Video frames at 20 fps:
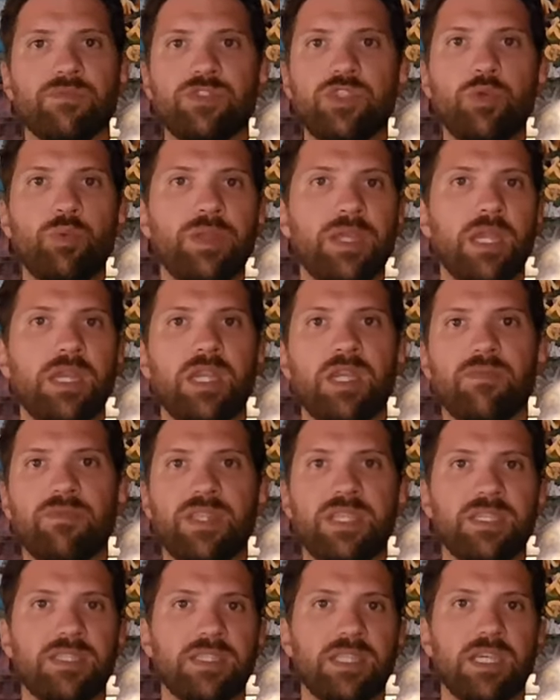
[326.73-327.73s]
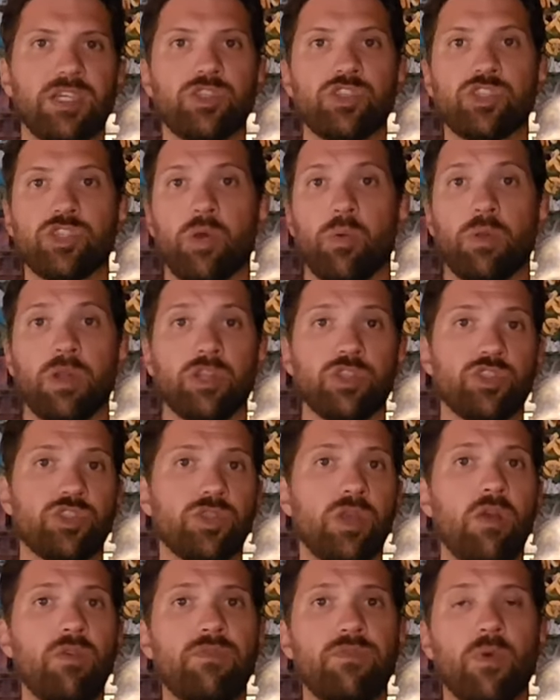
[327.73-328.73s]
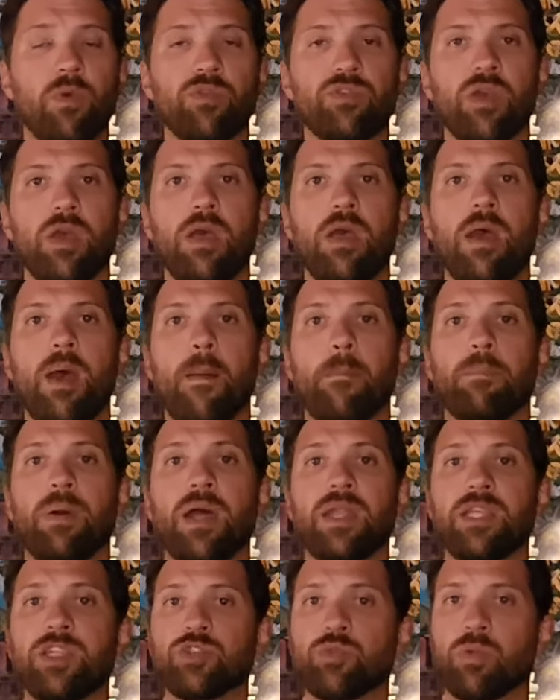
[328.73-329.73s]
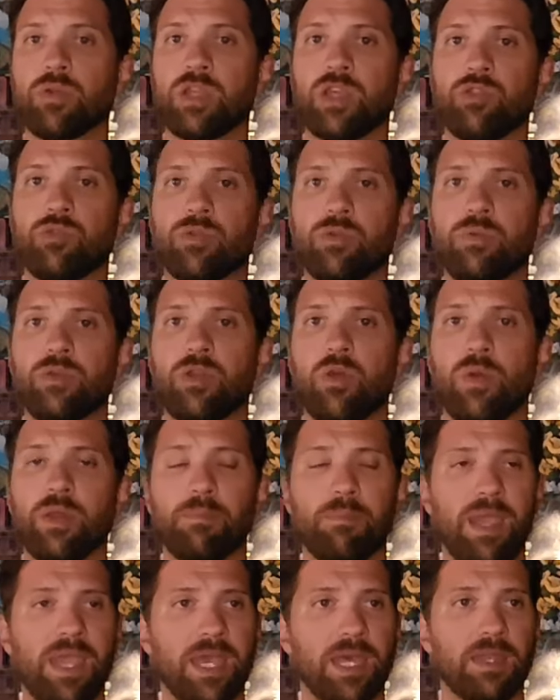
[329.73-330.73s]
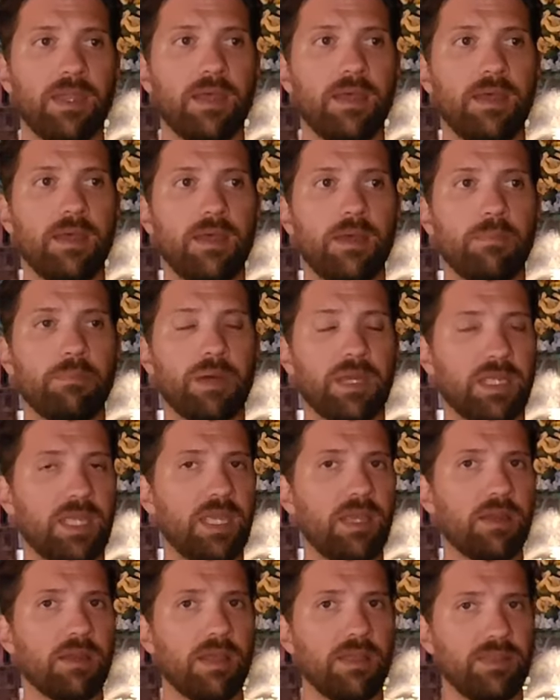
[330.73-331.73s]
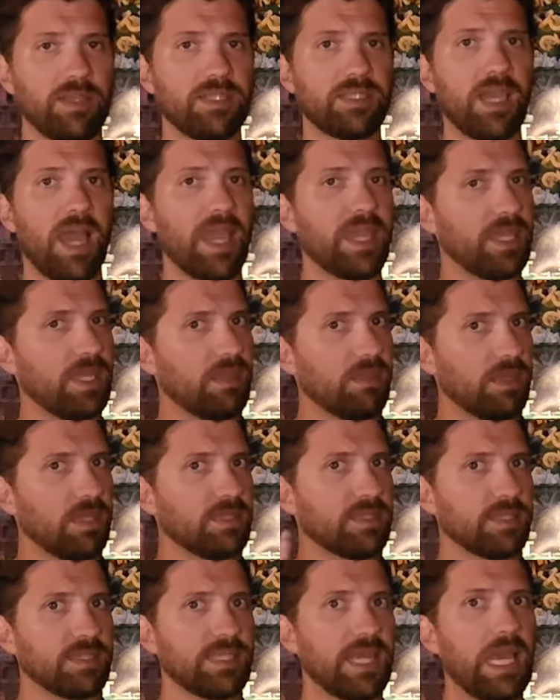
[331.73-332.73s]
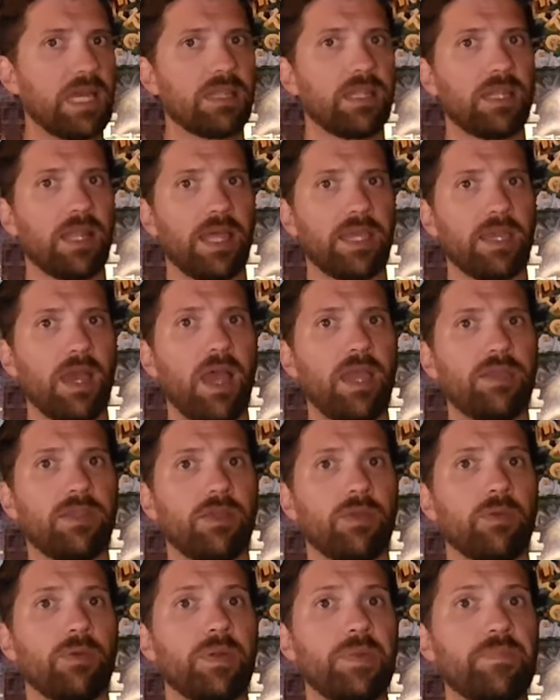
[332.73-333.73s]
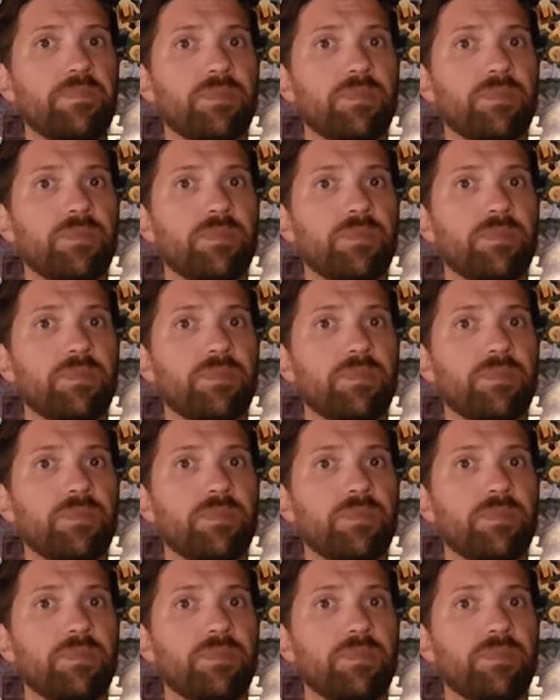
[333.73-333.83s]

of doing any of these things, so on and so forth, but he's working through and going, man, but Kira, this guy, he thinks exactly like I do.